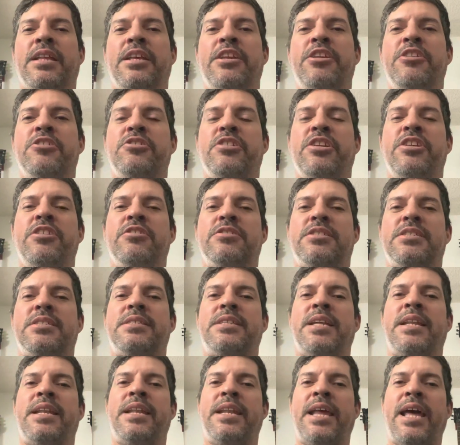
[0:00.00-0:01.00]
He usually uses
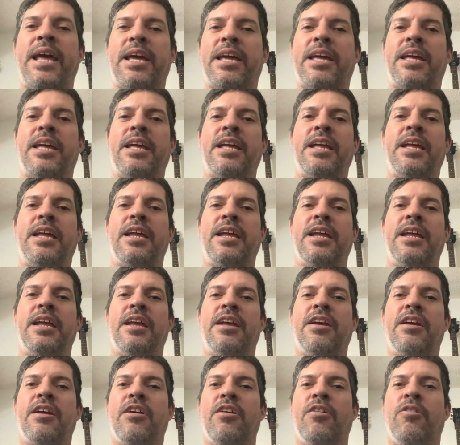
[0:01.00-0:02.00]
the neck
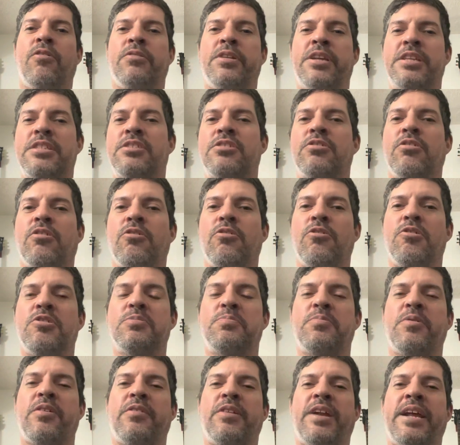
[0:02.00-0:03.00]
on his solos,
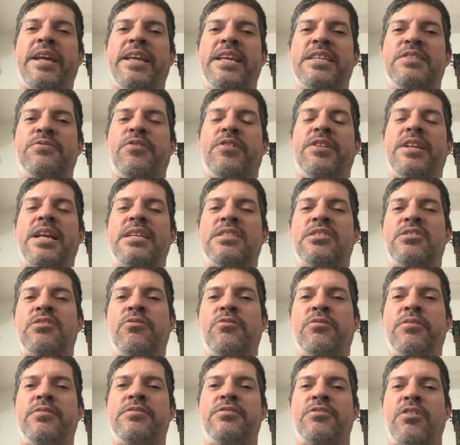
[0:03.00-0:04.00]
but I guess for that
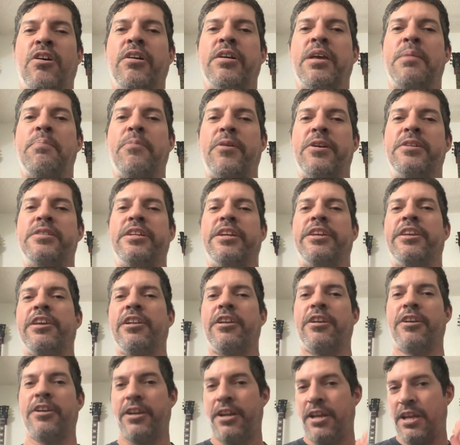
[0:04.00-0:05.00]
song in
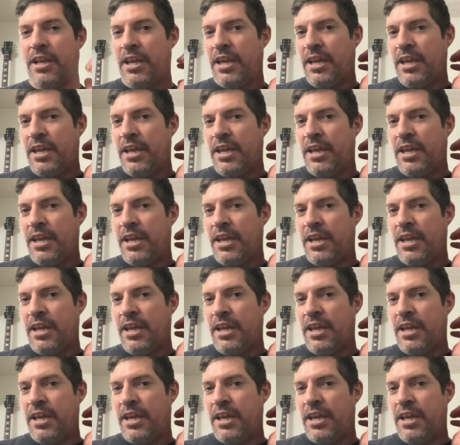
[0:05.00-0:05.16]
particular,